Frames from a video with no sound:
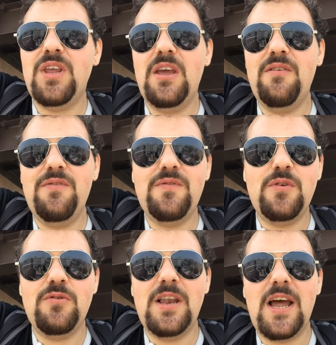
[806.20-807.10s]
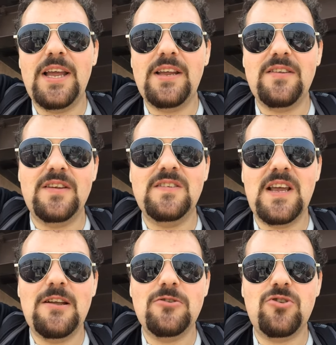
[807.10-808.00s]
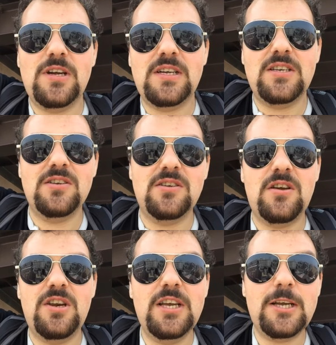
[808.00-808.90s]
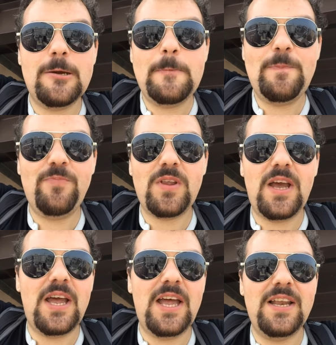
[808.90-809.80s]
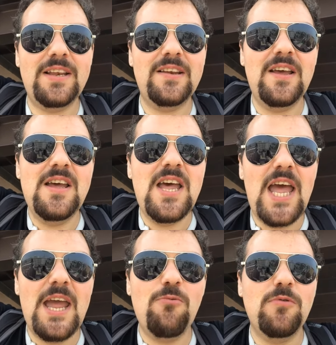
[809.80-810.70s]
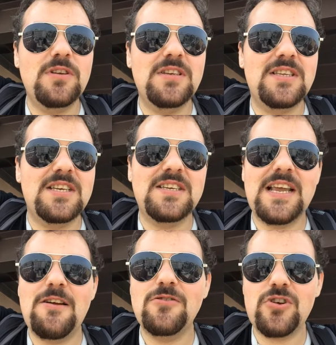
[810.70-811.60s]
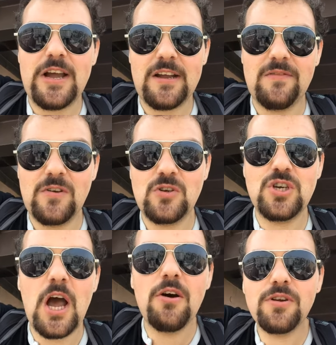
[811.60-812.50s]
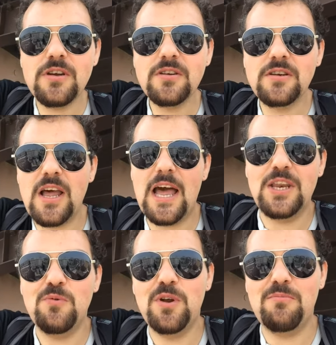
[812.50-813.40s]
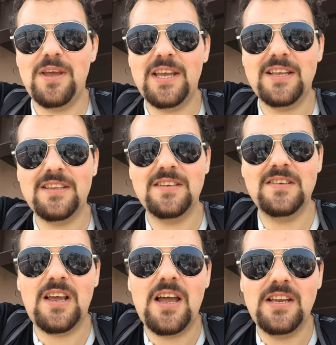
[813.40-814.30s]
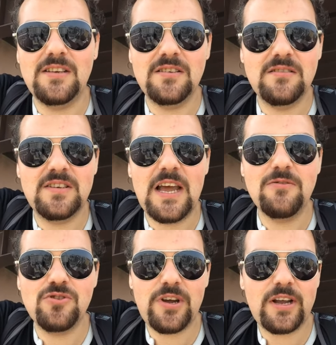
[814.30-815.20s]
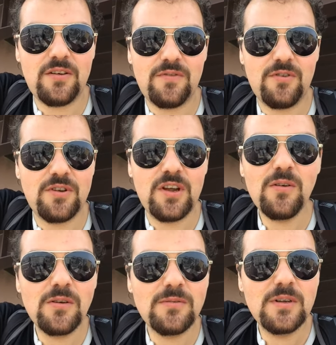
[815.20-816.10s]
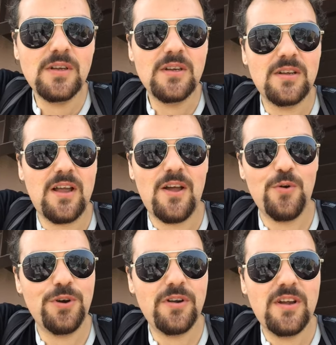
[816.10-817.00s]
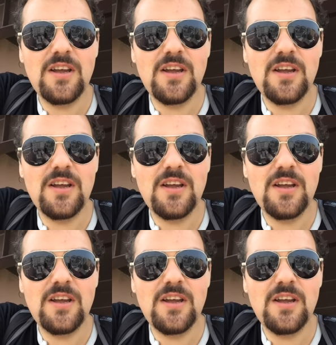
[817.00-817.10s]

if you like the soundtrack to Sonic and it was the soundtrack of your childhood and you want to make it the sign soundtrack of your adulthood,